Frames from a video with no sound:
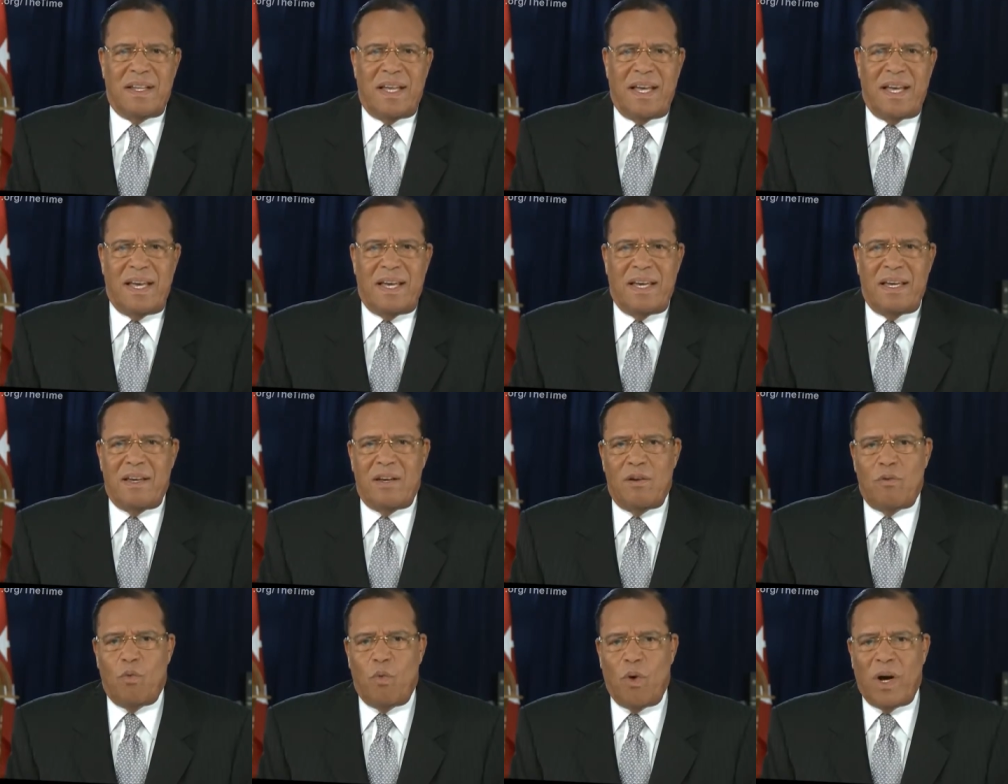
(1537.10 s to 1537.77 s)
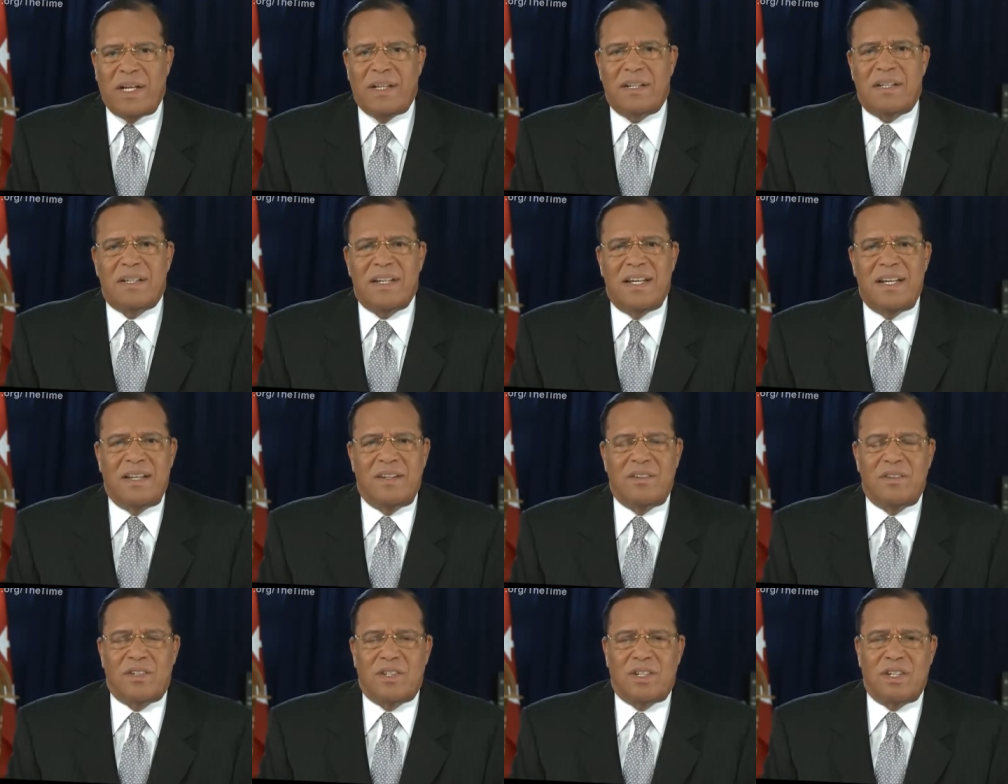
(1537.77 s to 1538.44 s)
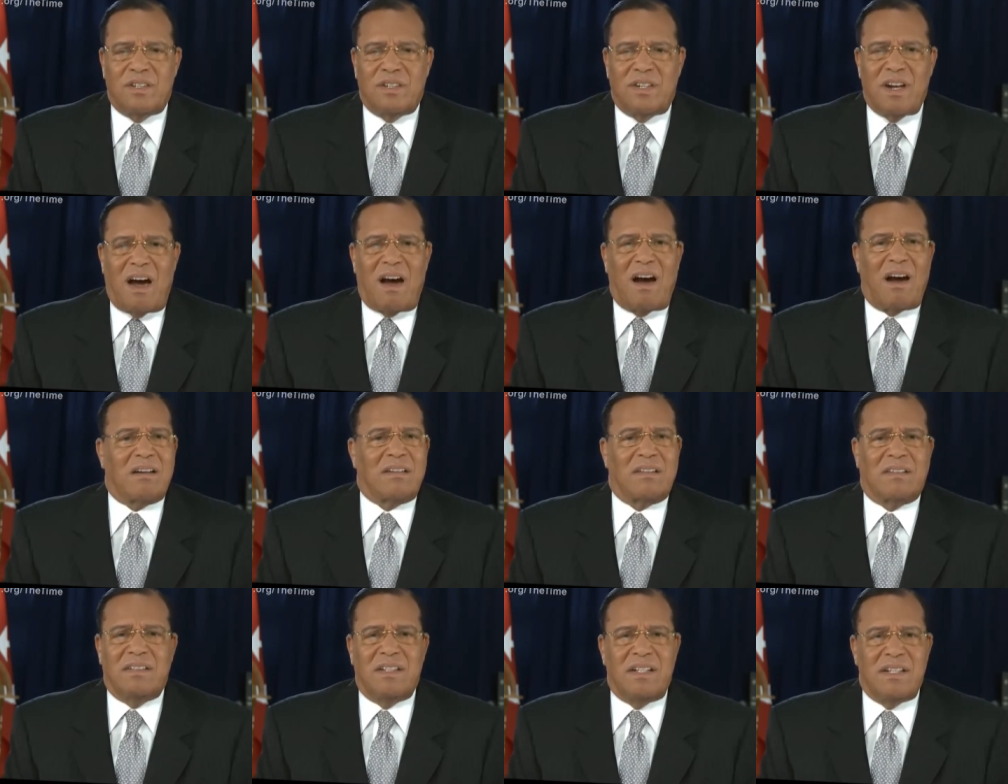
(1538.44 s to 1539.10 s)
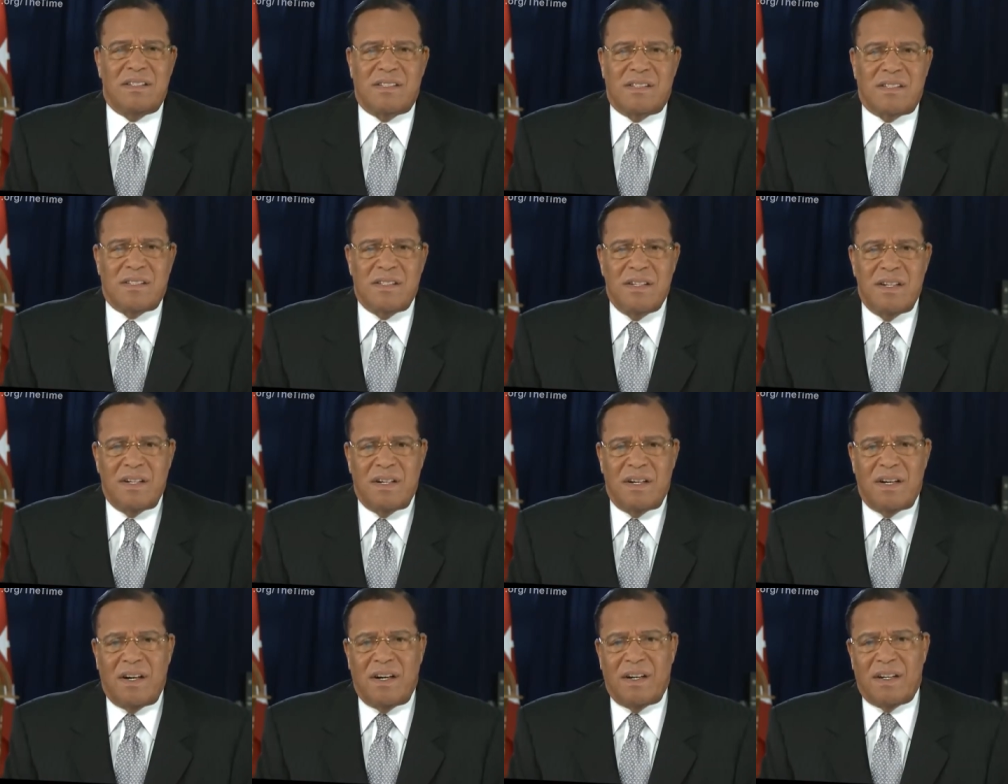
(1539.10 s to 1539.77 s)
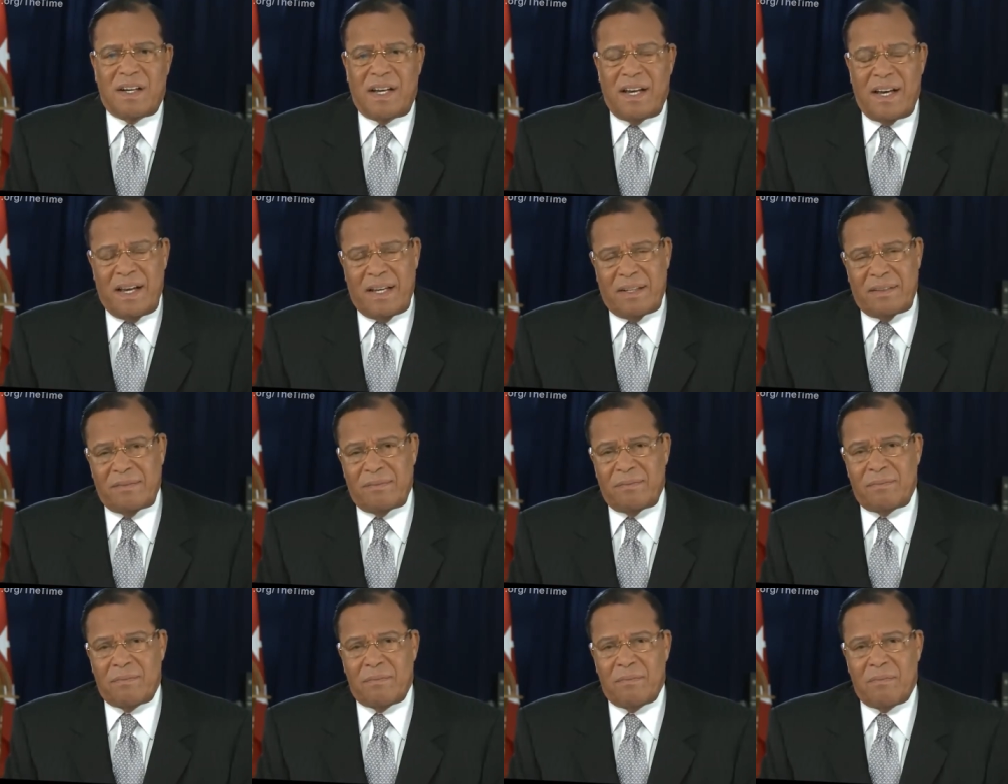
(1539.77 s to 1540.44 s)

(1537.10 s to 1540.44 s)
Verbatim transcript: they went into darkness again.